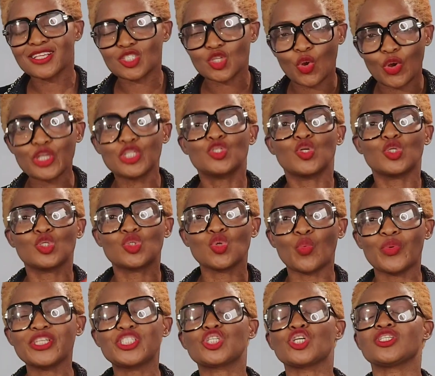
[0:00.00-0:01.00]
is going to
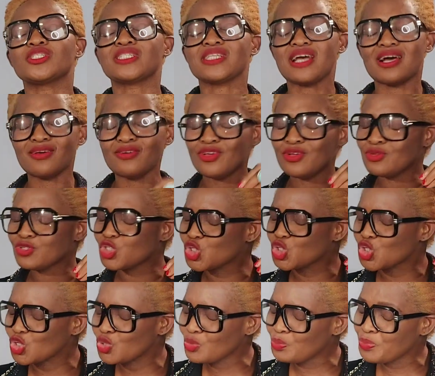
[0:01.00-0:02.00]
do it. Just
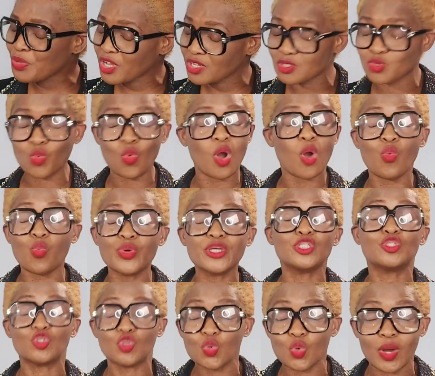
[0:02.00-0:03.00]
because what we
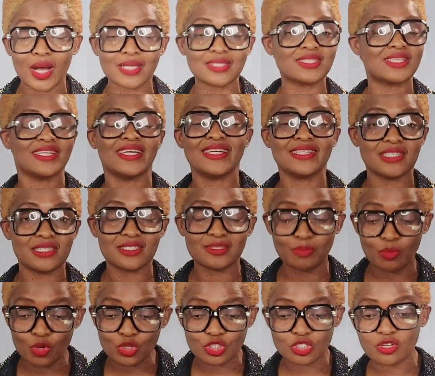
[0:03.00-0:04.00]
do as ladies
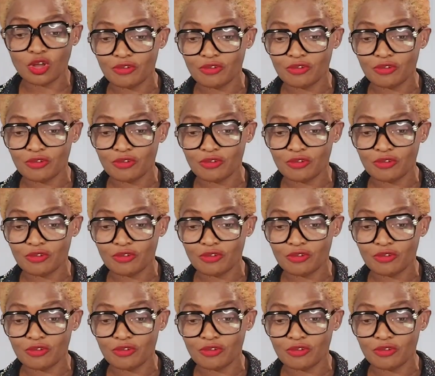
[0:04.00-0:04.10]
most